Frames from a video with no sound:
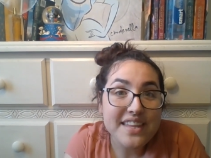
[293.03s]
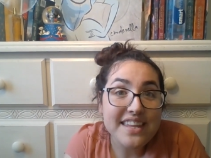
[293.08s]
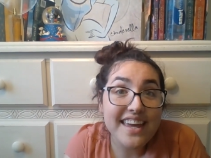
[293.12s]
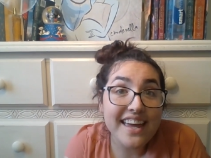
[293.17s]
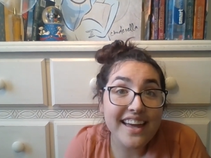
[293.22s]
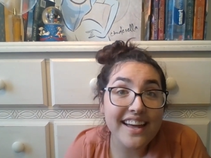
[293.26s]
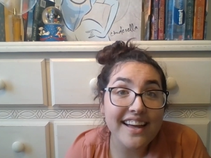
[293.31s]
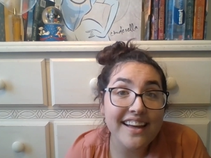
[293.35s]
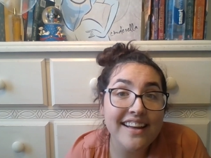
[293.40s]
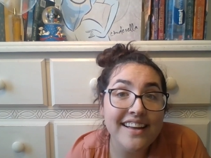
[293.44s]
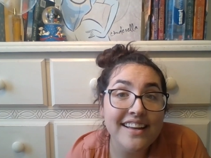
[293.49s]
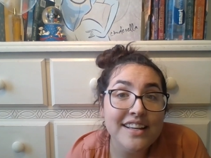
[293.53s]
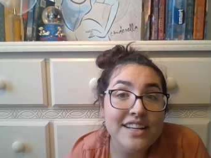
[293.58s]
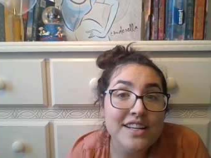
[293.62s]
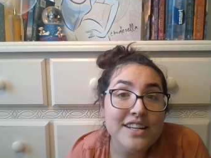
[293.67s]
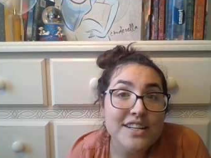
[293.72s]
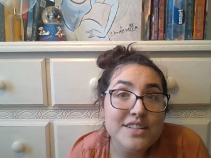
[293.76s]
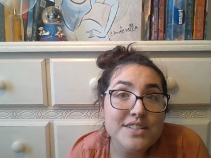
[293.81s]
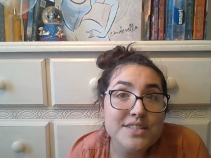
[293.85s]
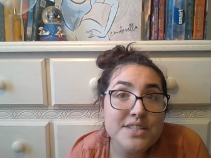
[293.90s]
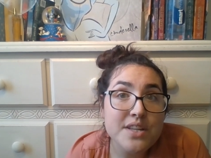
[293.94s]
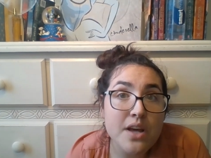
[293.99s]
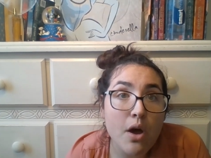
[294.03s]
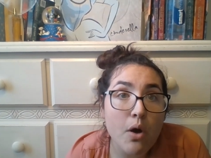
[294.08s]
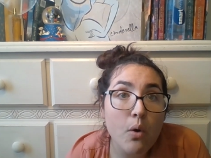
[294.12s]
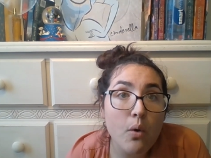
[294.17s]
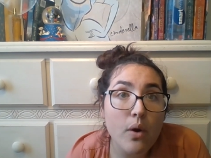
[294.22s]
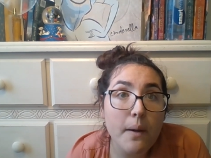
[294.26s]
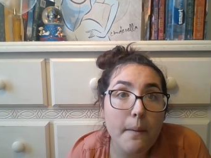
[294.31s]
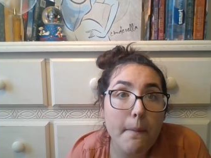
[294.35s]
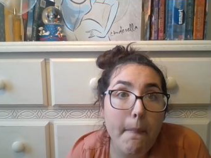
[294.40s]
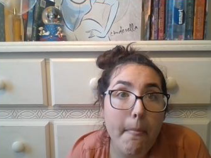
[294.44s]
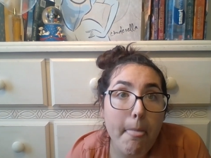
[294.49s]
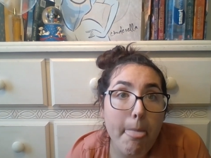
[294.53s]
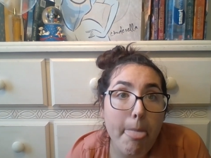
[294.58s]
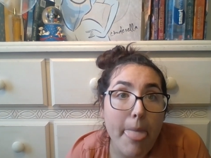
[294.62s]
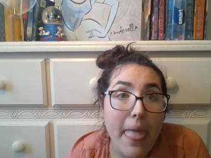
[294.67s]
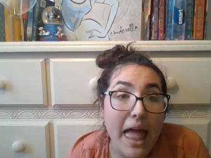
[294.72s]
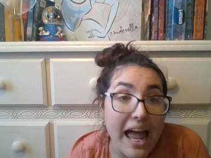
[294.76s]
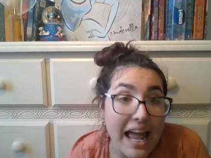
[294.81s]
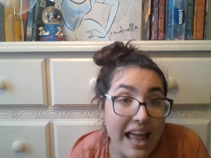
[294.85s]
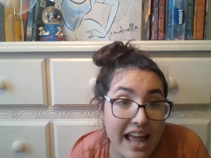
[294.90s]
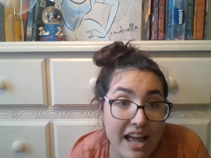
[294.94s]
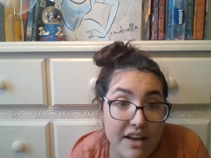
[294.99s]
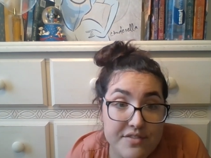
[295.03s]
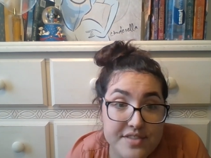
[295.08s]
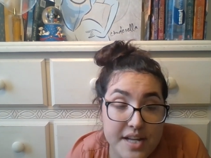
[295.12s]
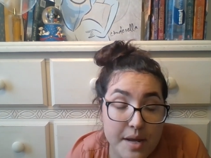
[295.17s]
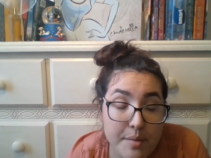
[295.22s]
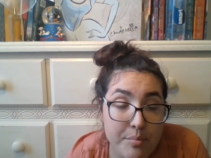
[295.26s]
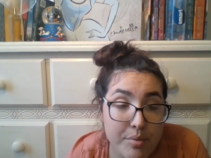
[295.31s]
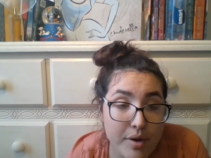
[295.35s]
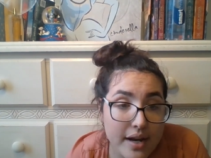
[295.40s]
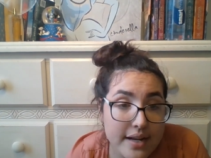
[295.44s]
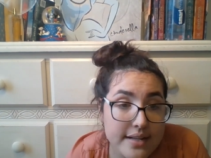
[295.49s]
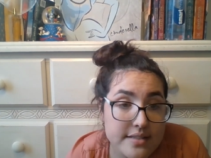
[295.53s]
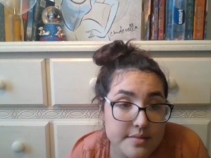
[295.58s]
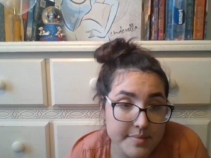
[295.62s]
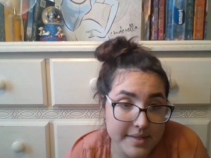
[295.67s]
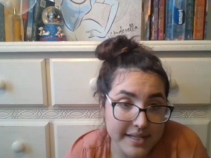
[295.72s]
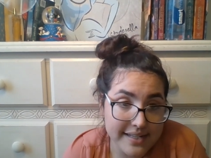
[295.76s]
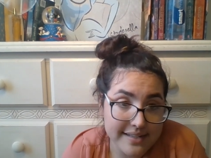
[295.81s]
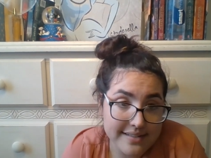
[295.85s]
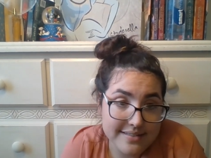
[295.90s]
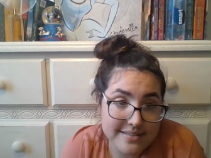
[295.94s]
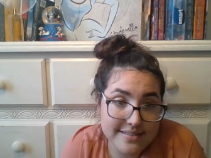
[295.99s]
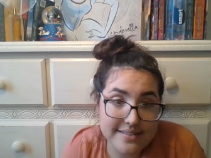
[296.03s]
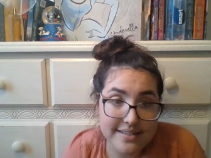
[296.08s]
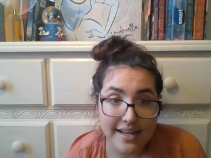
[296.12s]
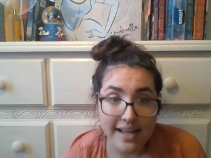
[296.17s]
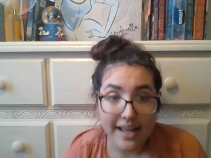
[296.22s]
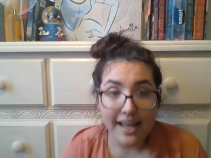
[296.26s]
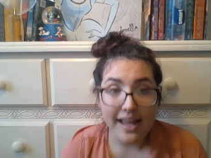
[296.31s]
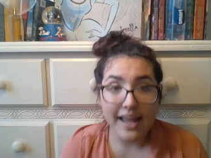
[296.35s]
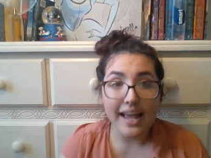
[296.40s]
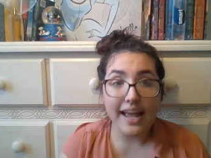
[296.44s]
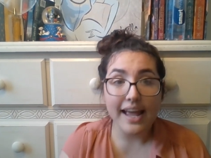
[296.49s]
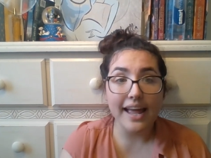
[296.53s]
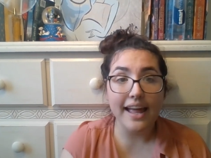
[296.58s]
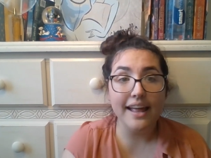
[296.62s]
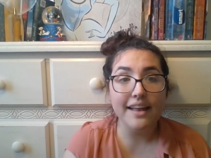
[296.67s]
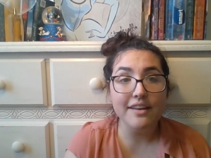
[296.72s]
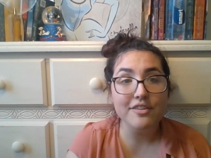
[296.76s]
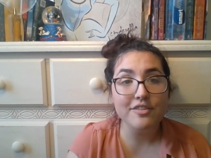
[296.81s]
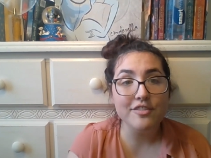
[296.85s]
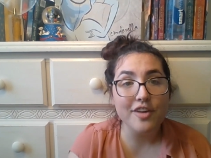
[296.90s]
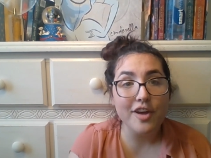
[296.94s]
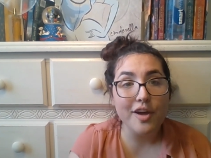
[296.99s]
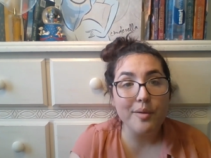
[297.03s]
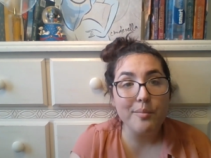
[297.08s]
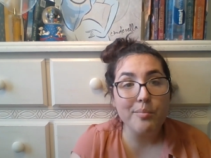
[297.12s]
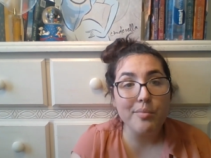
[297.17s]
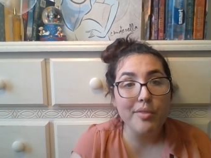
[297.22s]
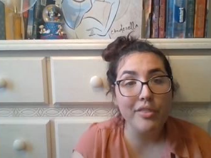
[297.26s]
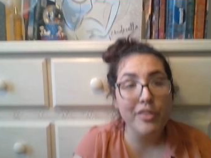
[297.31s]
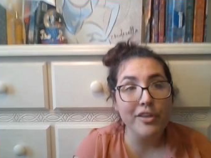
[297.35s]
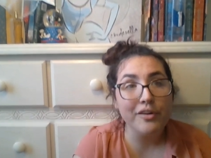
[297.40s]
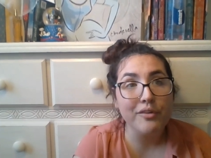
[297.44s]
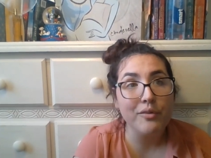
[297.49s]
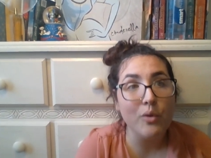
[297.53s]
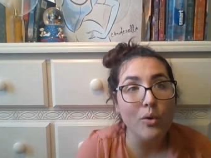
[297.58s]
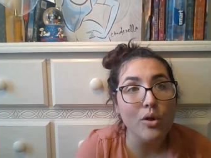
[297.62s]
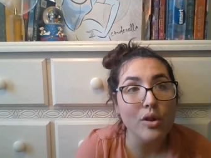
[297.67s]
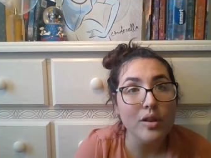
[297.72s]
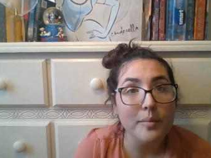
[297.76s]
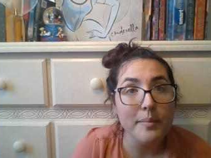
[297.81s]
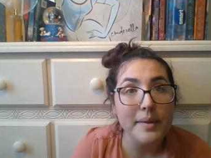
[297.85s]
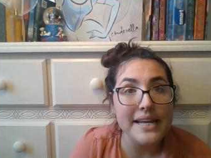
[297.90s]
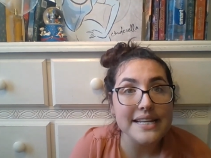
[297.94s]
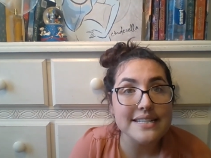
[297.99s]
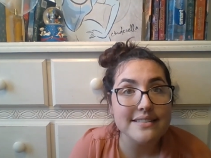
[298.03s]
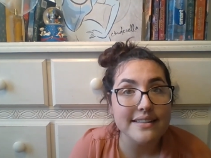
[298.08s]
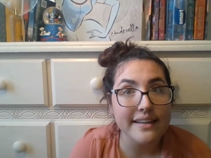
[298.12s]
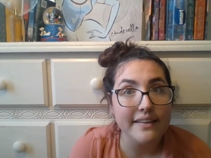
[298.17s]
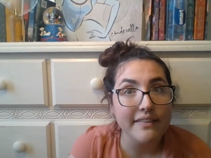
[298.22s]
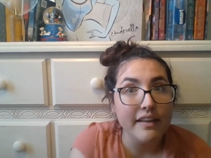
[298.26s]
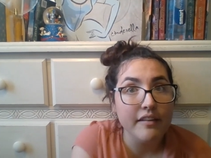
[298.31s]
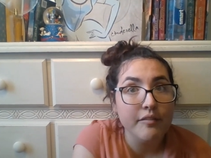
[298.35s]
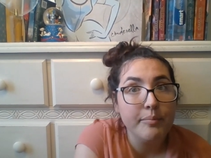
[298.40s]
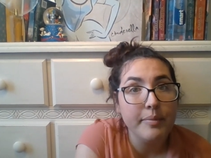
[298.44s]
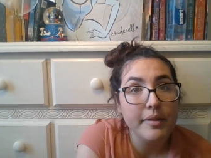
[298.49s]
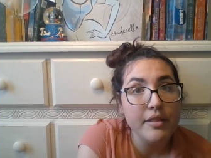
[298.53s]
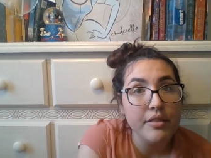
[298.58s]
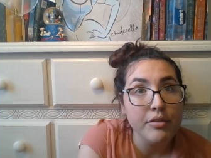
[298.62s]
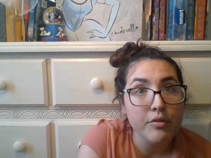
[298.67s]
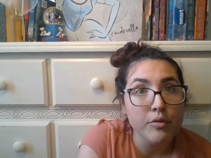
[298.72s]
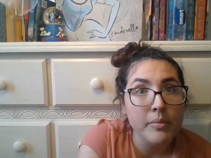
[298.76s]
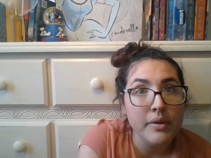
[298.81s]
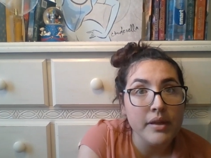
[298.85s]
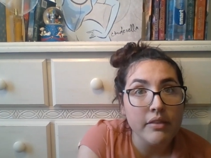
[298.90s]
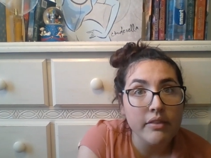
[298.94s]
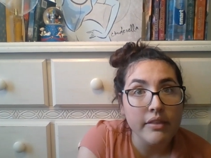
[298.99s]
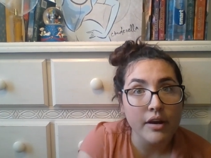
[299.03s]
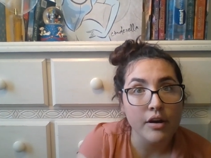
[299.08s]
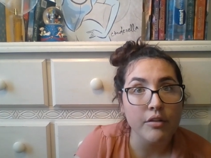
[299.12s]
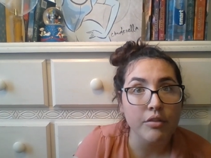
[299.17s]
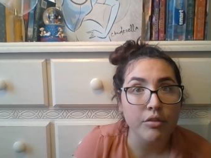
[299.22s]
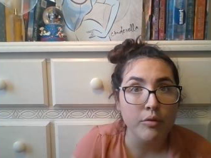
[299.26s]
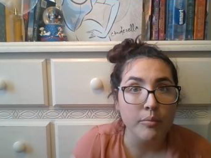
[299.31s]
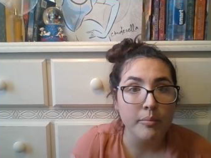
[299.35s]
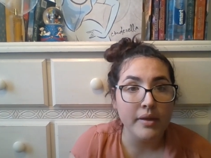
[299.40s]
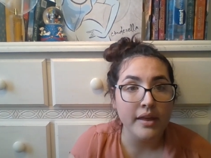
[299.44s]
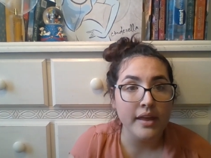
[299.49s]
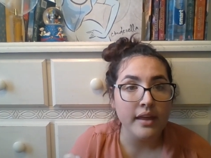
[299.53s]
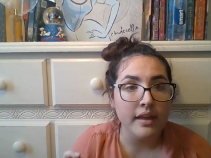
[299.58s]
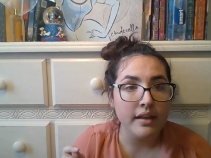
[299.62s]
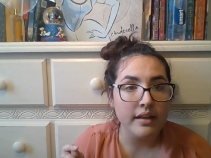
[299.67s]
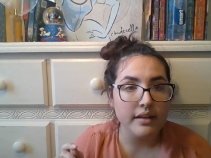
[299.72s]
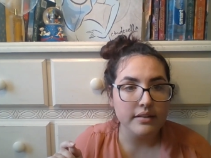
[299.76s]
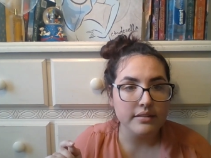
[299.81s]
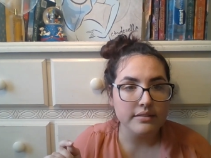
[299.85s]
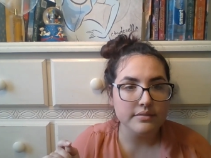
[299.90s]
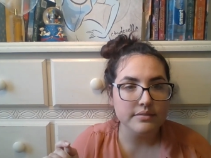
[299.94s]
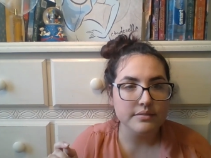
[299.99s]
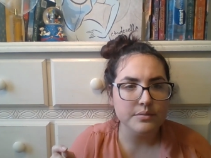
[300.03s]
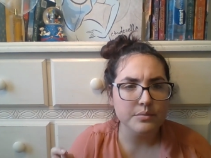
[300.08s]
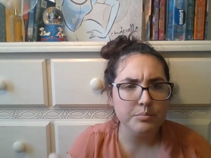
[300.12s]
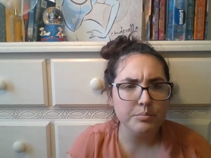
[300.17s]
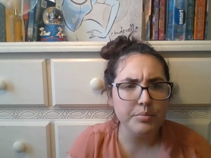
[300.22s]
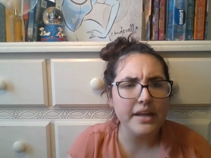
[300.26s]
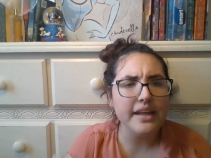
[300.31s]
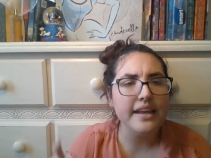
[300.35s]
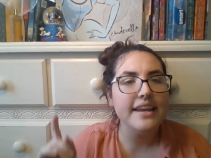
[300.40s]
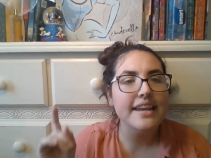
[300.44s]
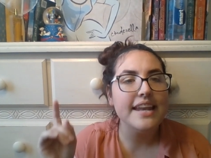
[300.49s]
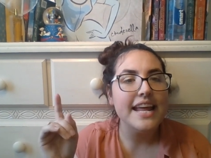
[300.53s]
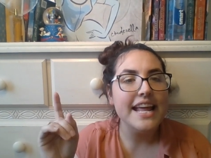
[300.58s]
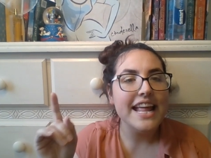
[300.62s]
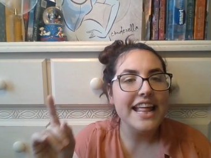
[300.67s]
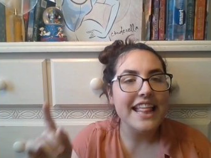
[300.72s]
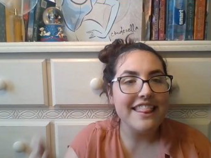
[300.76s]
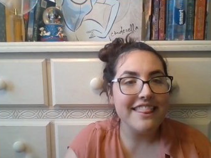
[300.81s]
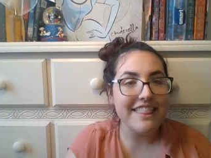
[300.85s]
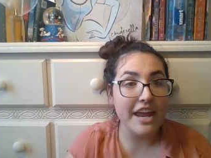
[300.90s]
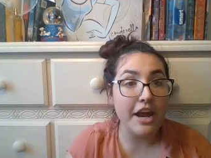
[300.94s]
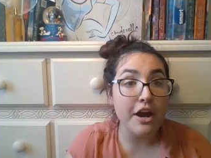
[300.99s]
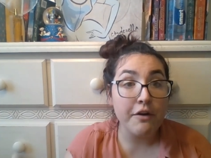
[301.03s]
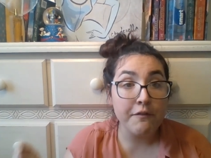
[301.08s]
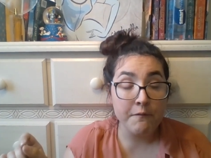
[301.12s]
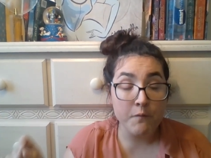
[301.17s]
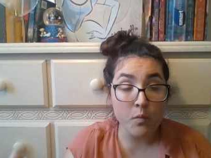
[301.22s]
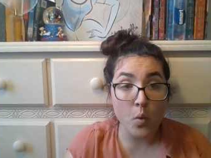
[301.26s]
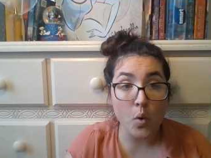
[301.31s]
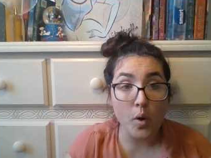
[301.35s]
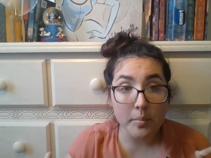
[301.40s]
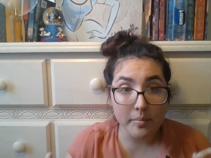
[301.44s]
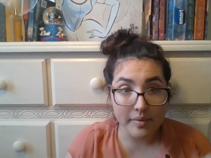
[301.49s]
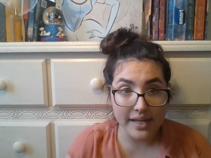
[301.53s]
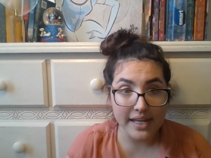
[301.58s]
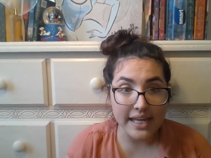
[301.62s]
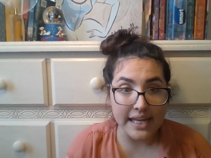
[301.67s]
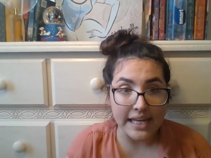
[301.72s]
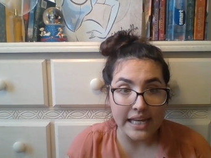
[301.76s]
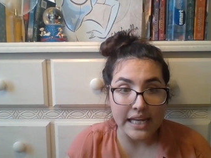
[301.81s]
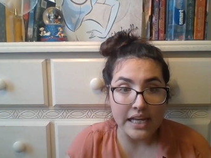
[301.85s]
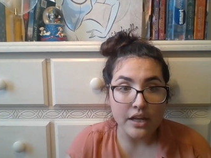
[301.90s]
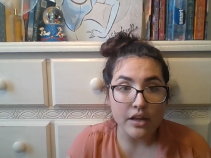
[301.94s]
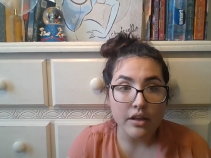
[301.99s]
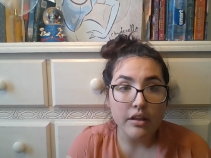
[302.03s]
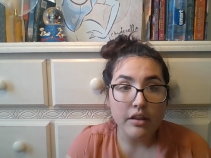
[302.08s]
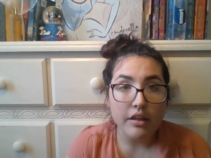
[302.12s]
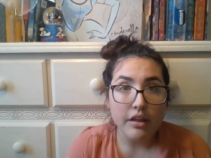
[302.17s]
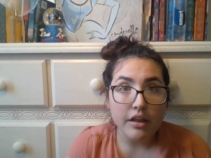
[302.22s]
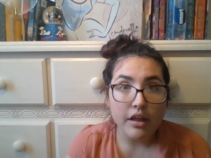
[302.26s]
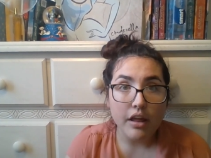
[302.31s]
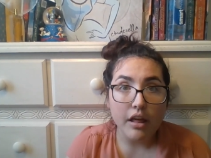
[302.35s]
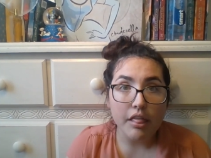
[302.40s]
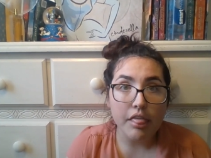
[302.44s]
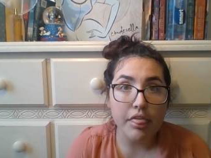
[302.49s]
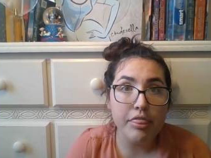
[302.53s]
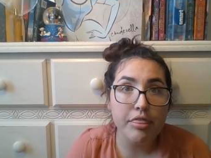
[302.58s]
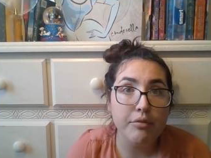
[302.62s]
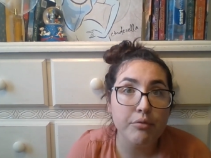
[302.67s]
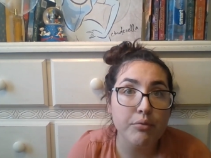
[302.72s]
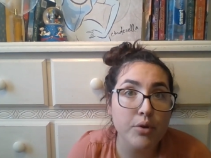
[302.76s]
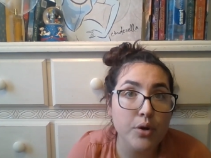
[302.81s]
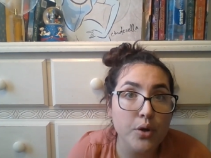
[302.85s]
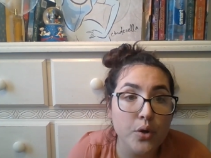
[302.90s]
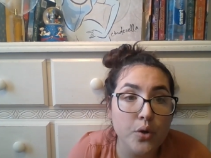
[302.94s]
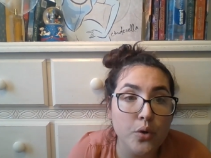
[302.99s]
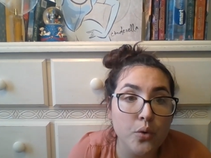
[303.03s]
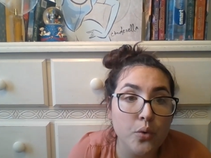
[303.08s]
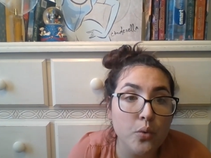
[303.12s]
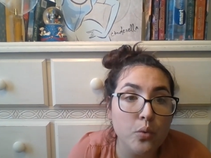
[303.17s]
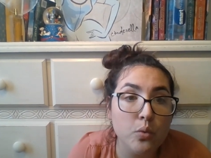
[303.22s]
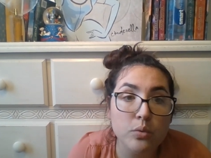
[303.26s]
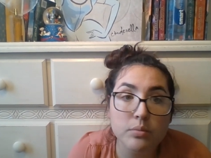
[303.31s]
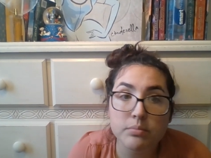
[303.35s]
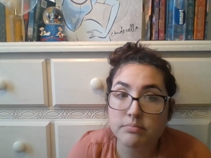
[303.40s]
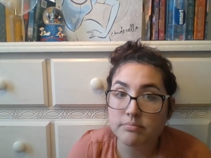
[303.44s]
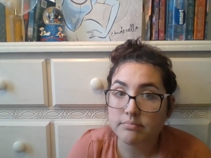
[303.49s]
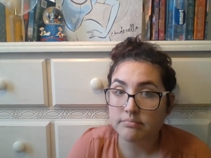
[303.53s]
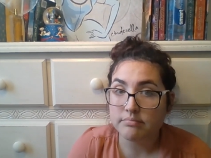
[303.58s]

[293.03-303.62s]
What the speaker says: yeah. So I have 10 bridesmaids, and they're all amazing. They've been through me, been there for me through